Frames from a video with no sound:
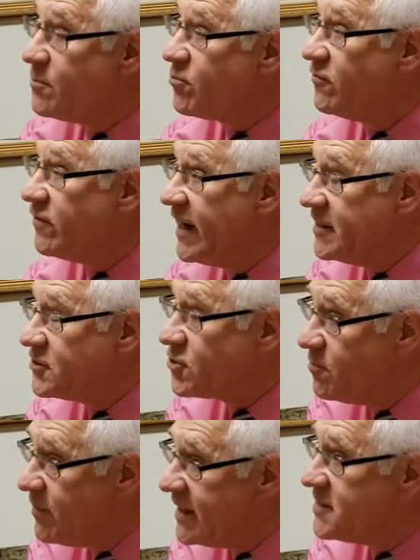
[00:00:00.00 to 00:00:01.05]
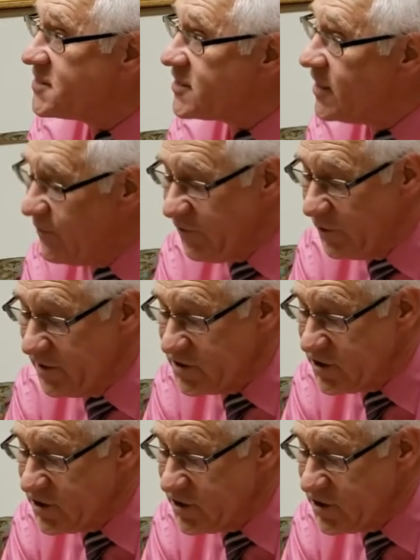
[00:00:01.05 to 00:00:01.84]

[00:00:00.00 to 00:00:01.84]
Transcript: provided tremendous comfort and